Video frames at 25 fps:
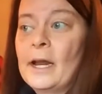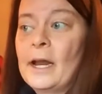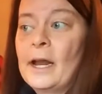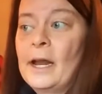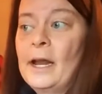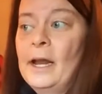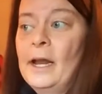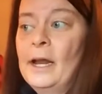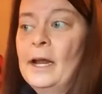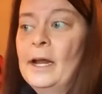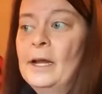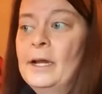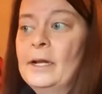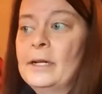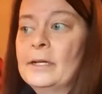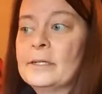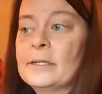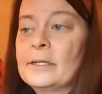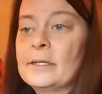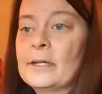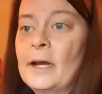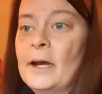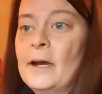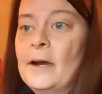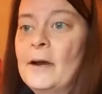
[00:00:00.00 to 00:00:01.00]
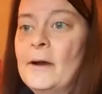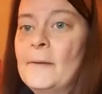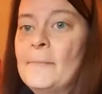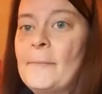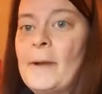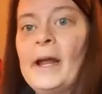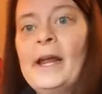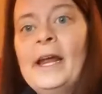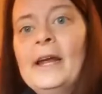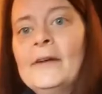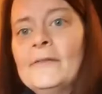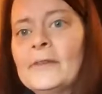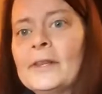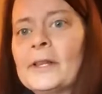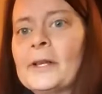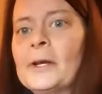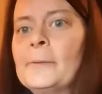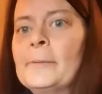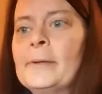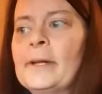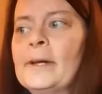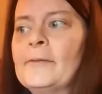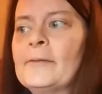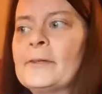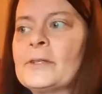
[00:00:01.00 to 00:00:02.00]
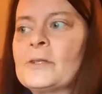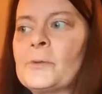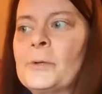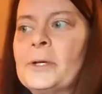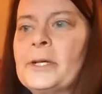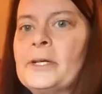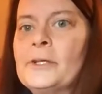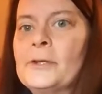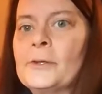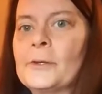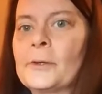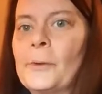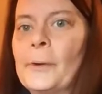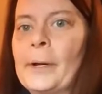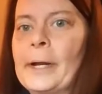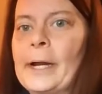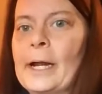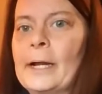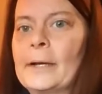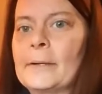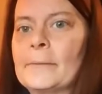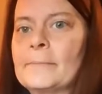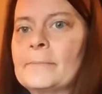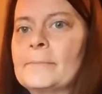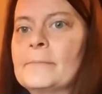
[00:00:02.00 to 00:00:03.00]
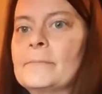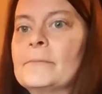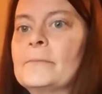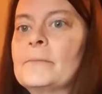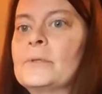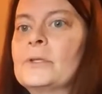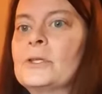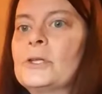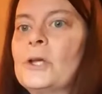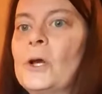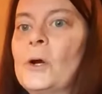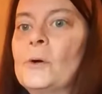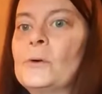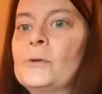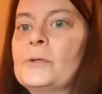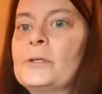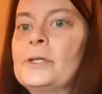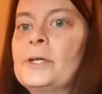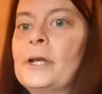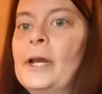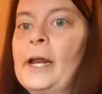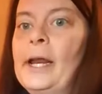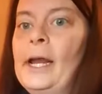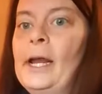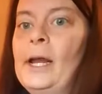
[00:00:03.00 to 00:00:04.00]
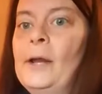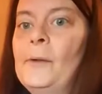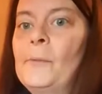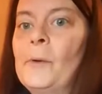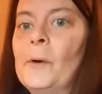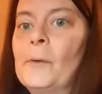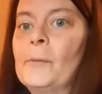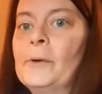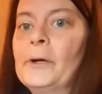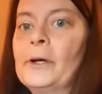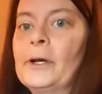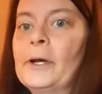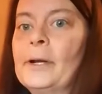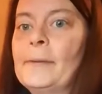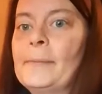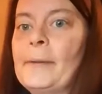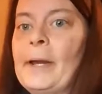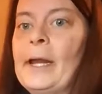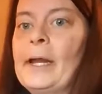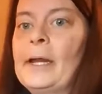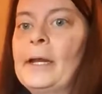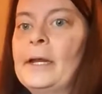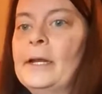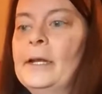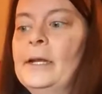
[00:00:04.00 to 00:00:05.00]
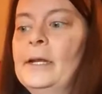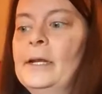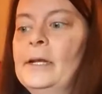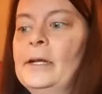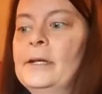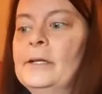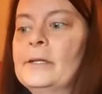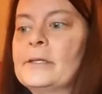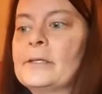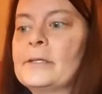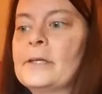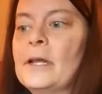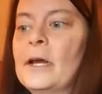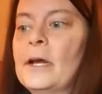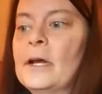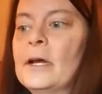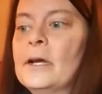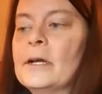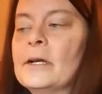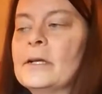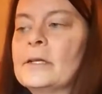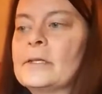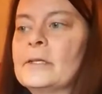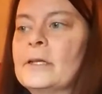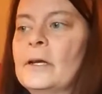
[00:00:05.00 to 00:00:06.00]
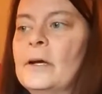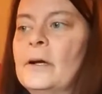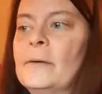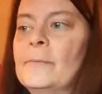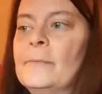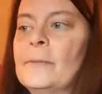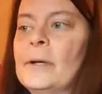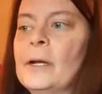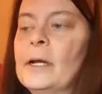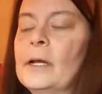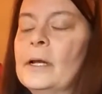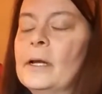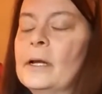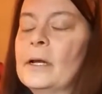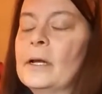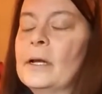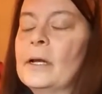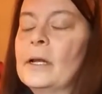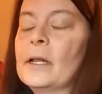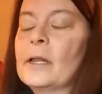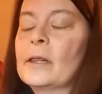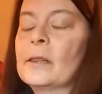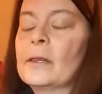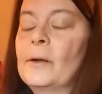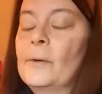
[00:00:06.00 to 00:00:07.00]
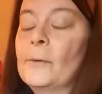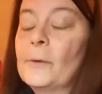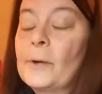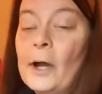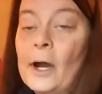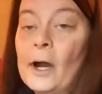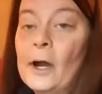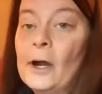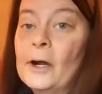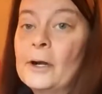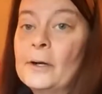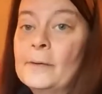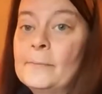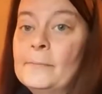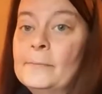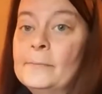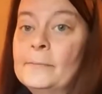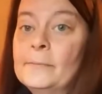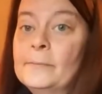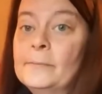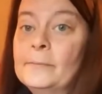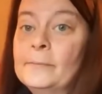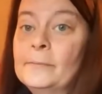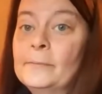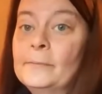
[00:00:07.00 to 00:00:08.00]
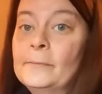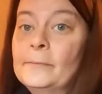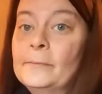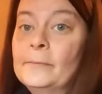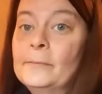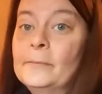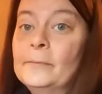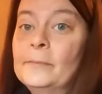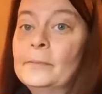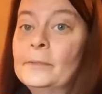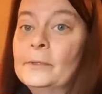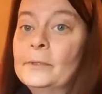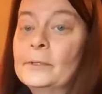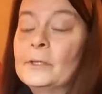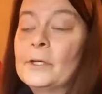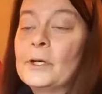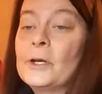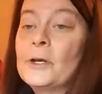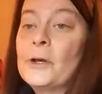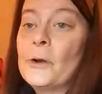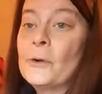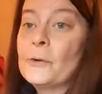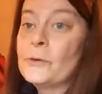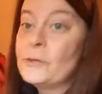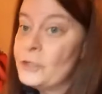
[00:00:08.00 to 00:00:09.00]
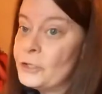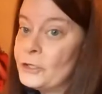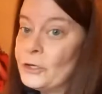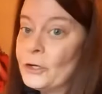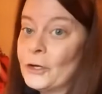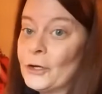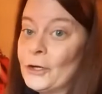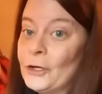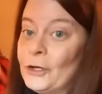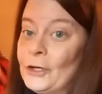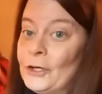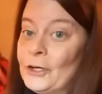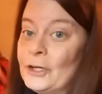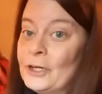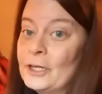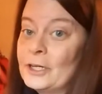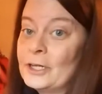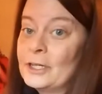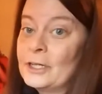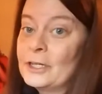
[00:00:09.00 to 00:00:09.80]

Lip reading: and I have a little bit of a sweet tooth going on. So today what we're going to make is some low carb, no sugar,